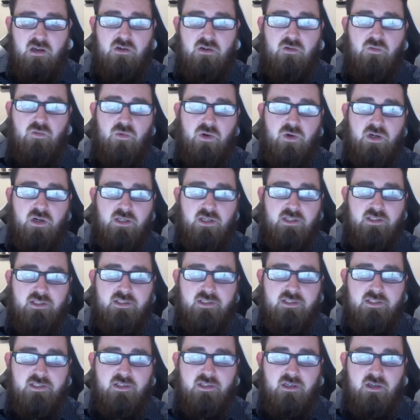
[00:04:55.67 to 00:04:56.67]

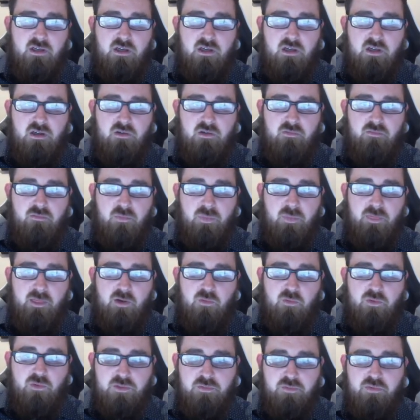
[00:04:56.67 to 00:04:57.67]
Was
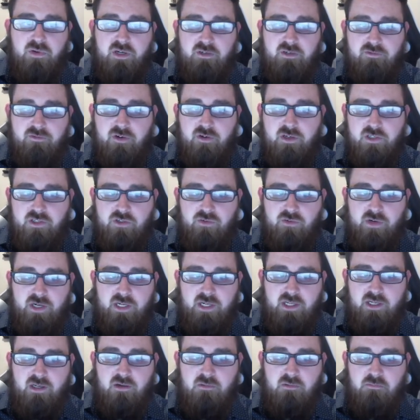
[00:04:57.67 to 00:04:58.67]
was pretty
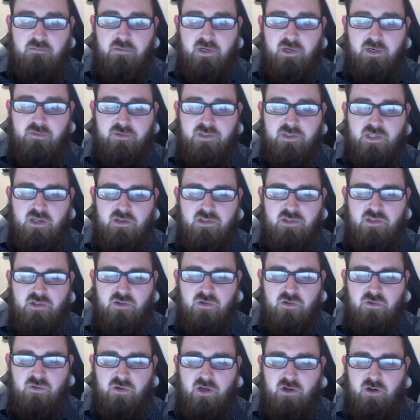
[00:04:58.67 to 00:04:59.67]
frustrating, but it was
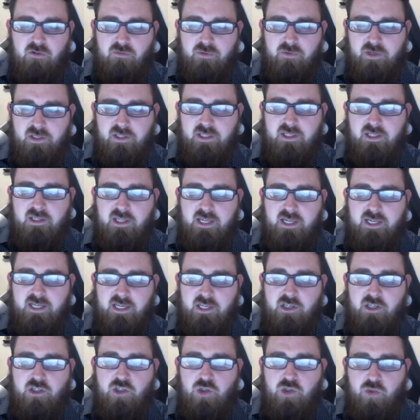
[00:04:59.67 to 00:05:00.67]
also a really like
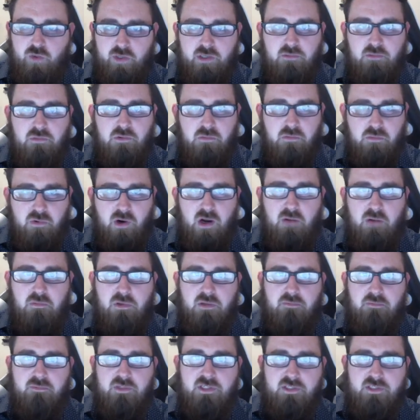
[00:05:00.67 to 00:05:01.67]
enjoyable
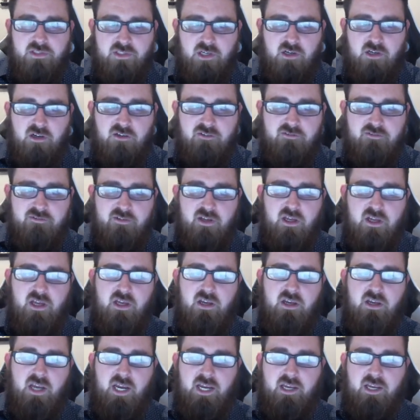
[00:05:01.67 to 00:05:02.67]
problem to solve.
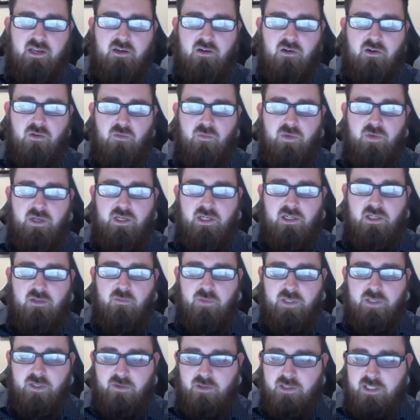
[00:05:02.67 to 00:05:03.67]
And when
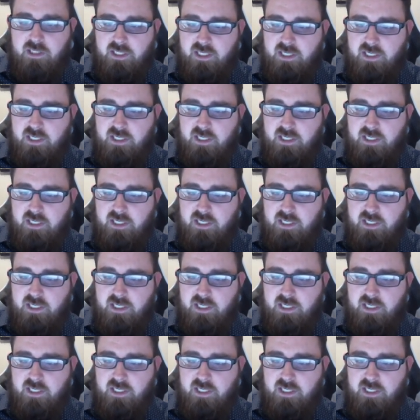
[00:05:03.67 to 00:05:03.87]
you click